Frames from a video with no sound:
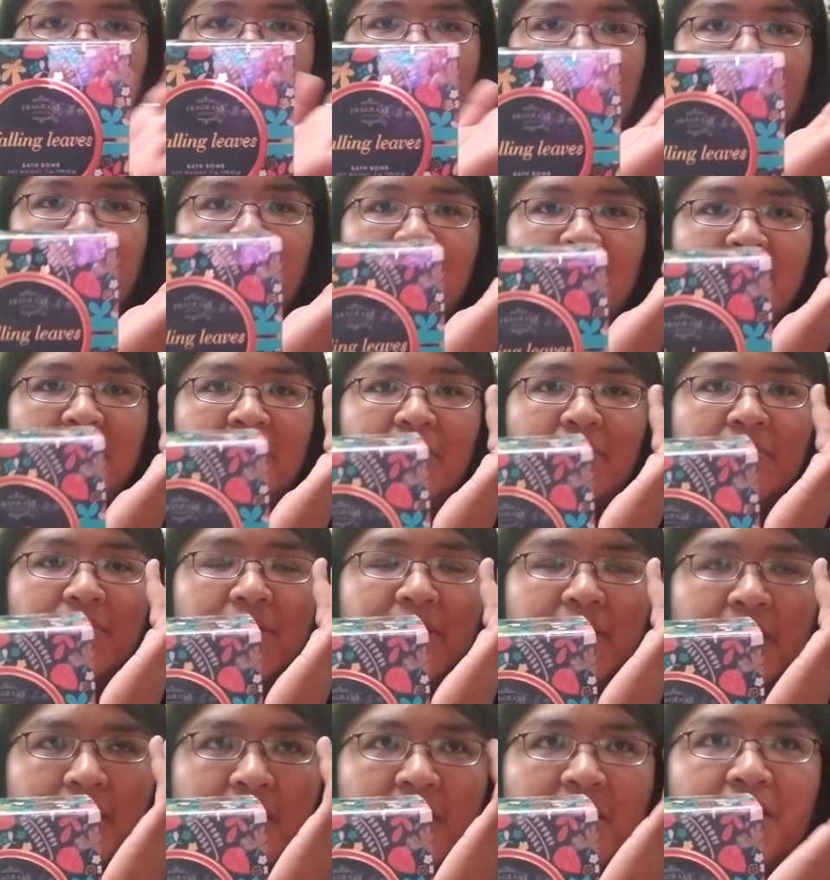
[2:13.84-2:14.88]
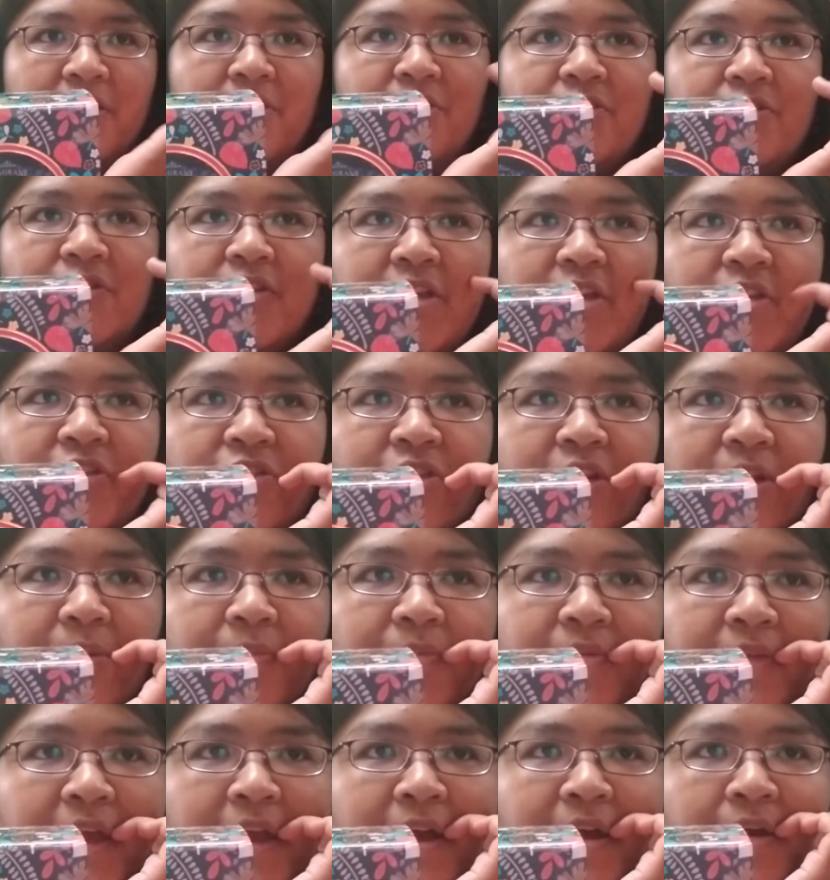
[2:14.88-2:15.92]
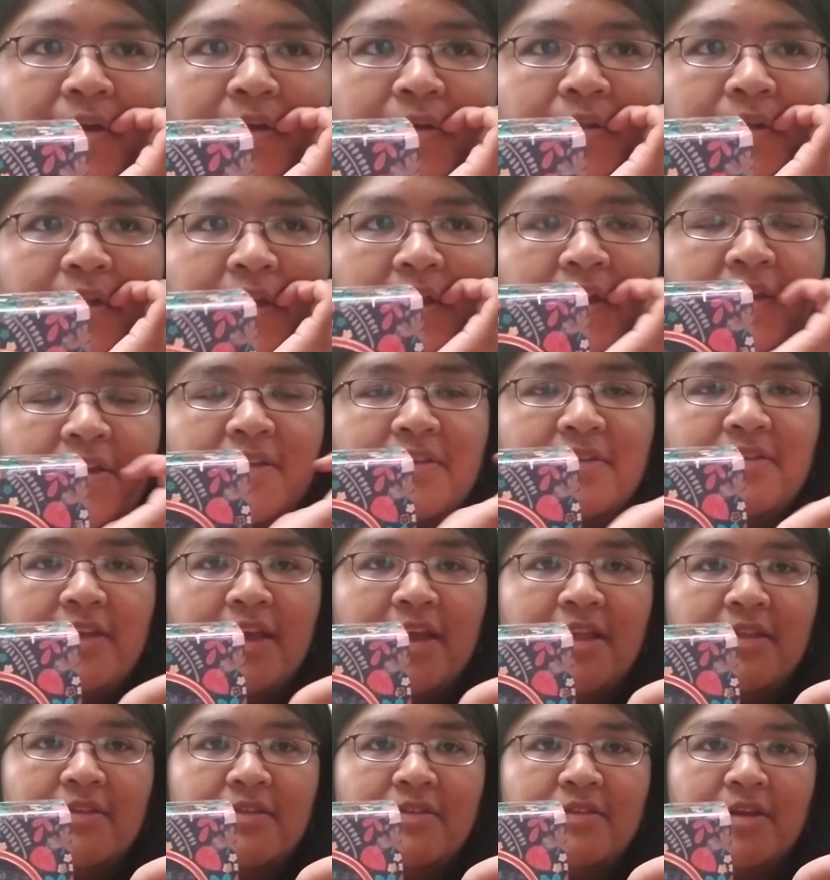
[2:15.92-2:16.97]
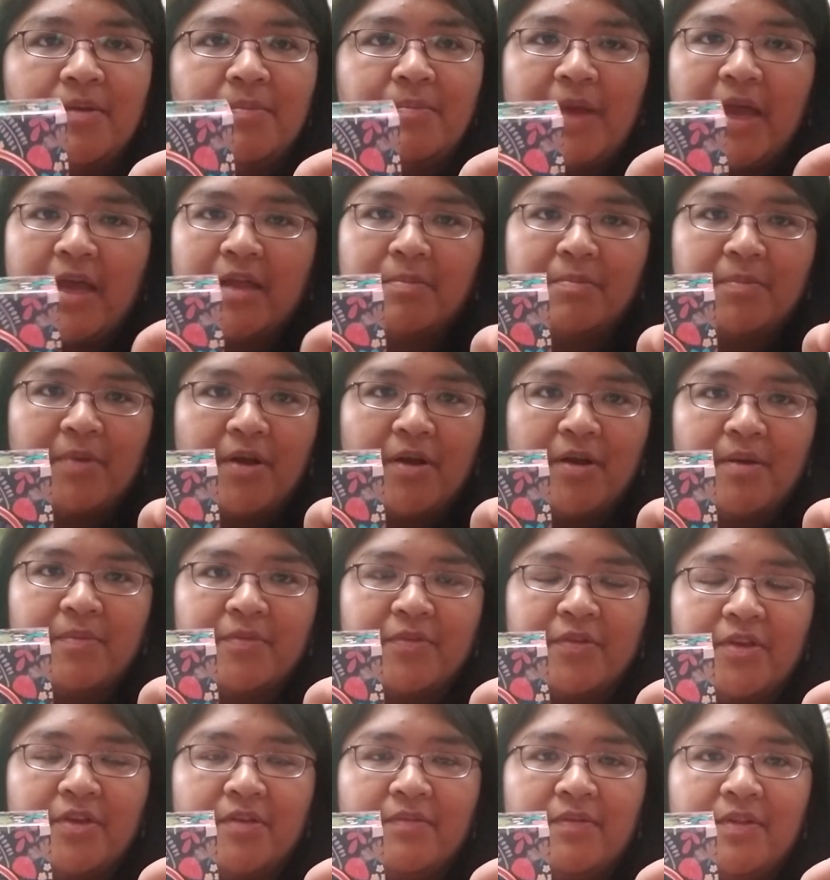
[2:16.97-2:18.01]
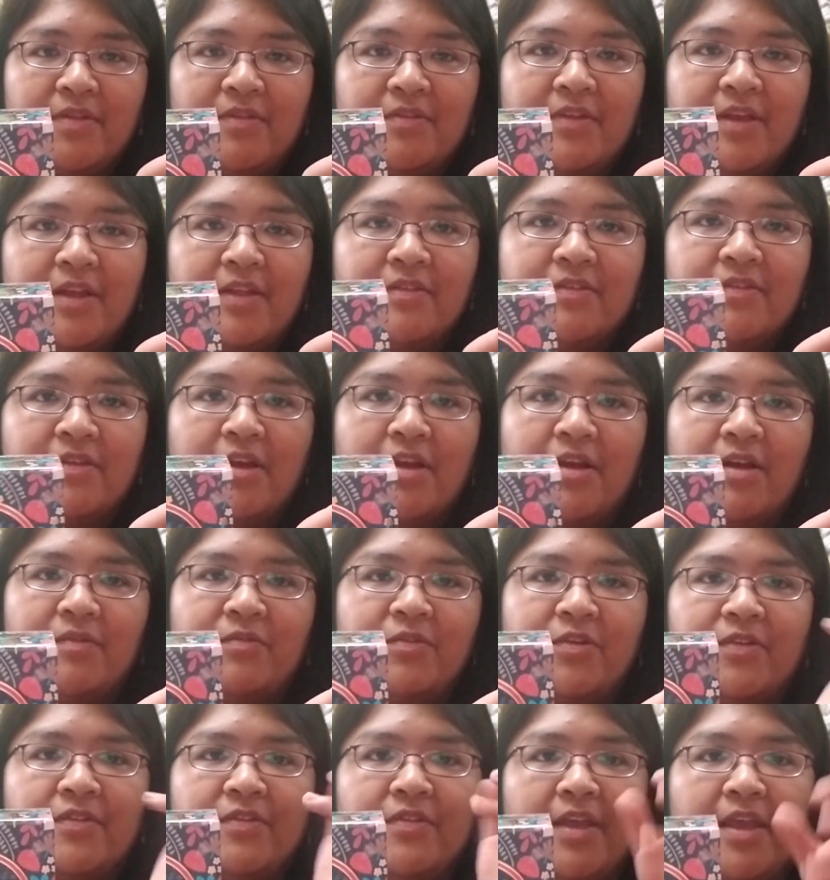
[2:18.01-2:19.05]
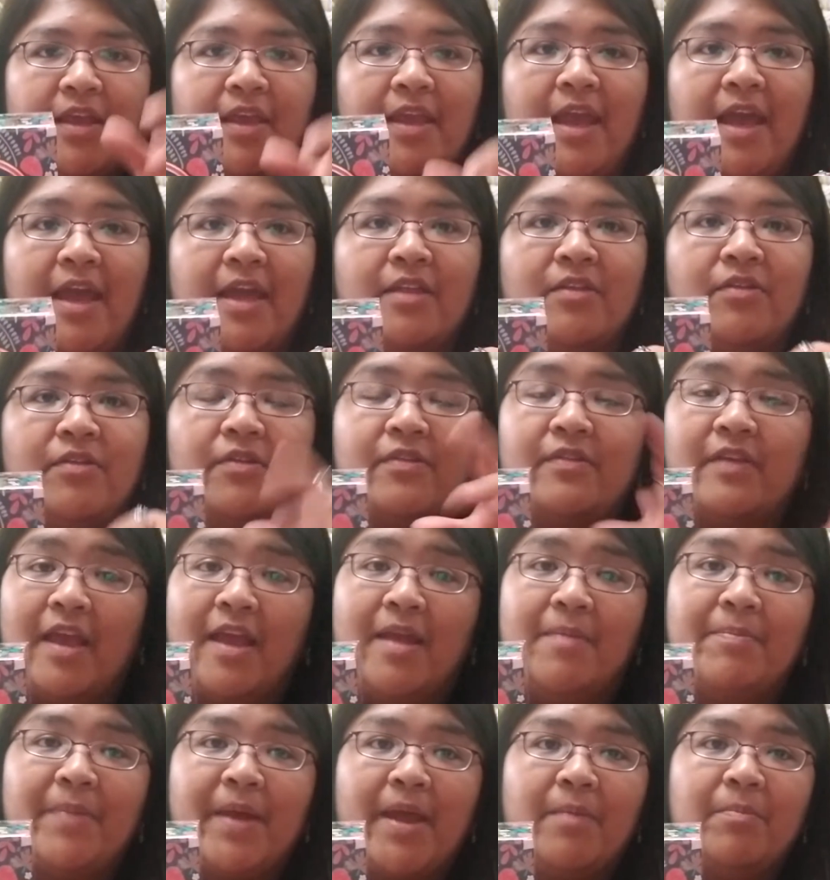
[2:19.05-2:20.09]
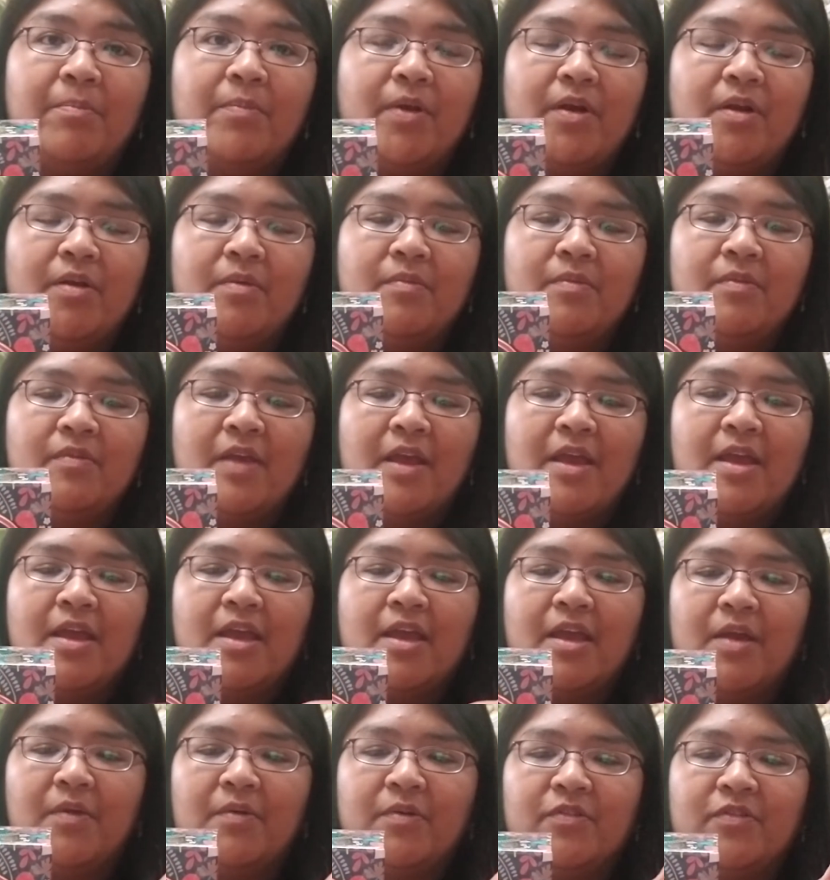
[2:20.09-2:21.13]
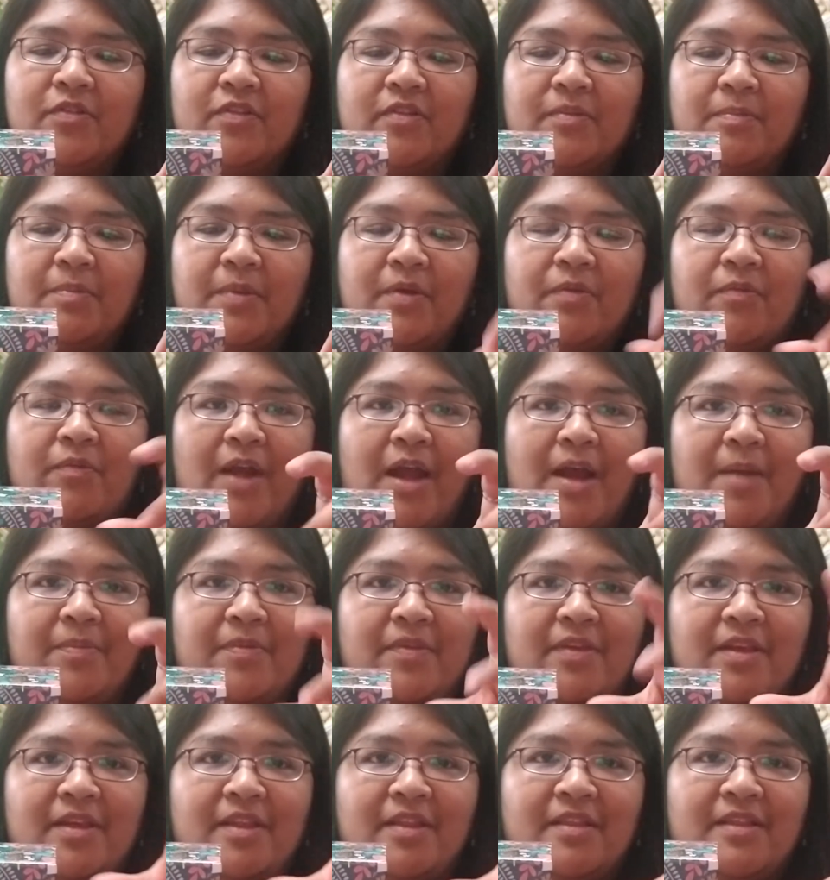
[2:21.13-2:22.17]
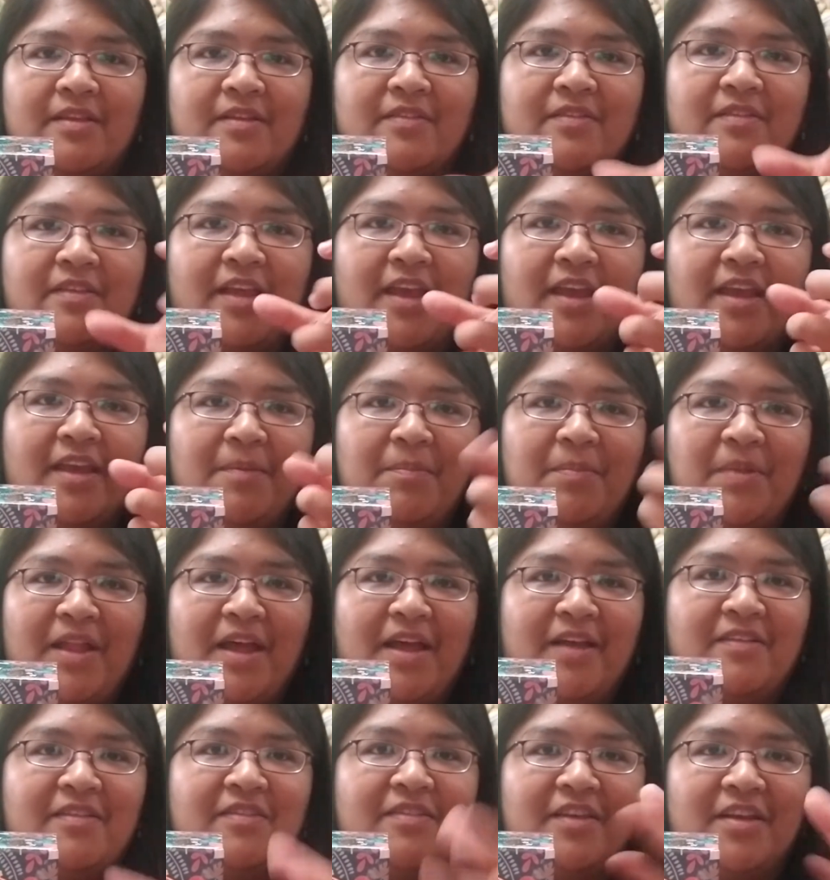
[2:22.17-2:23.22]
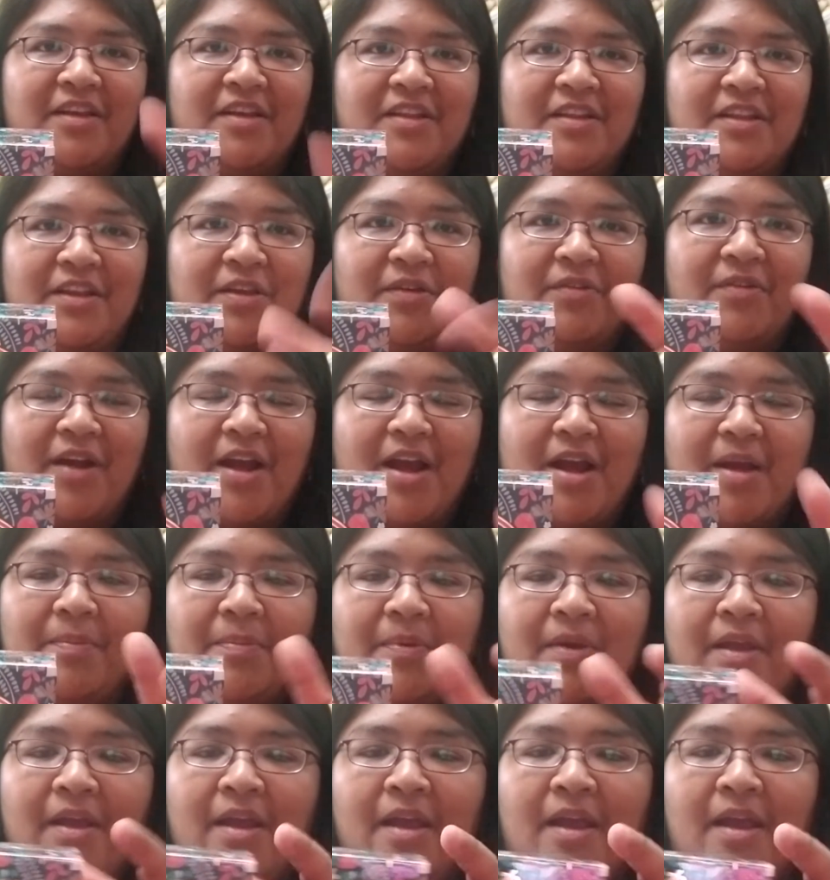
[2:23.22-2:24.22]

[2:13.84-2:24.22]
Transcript: Basically, when they usually shipped out sets of bath bombs or even sets of just like candles and bath bombs, it would just be wrapped in this like plastic cling wrap.